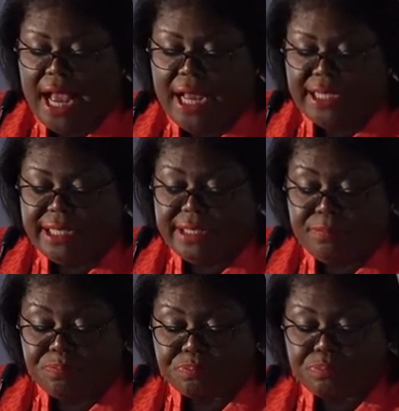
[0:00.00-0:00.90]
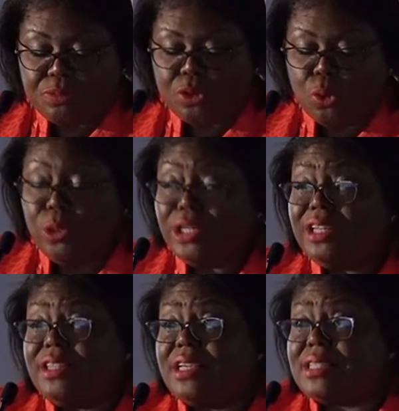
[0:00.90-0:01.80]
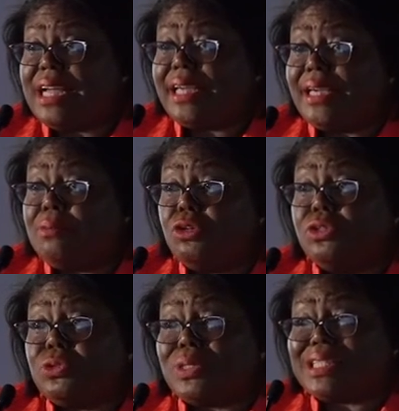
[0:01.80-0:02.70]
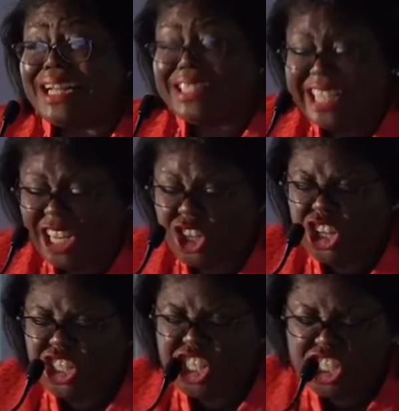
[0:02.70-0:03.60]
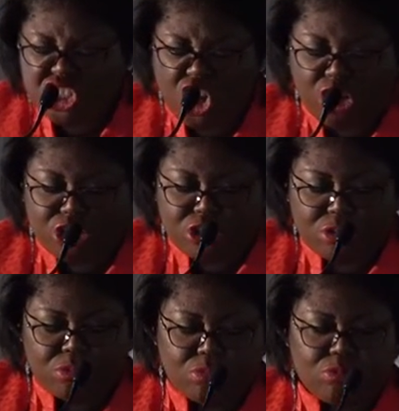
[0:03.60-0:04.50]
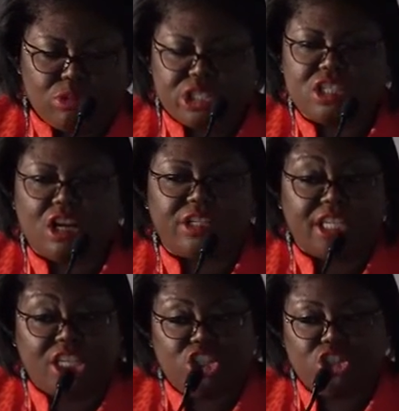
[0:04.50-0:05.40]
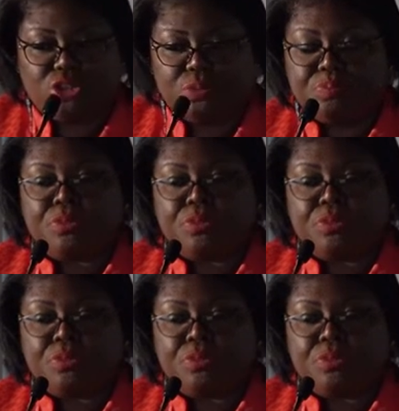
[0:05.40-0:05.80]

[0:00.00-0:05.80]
And one of the things that came out was that technology was not the issue.